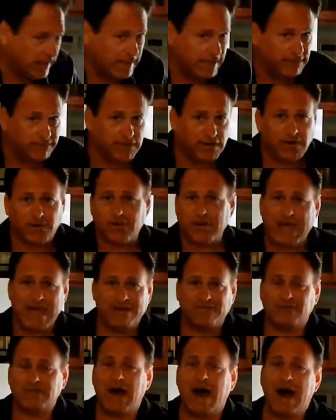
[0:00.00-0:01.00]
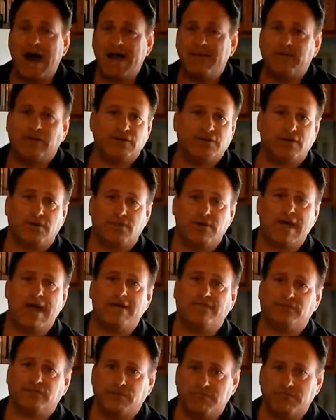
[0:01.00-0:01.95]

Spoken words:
If you don't have time and you don't have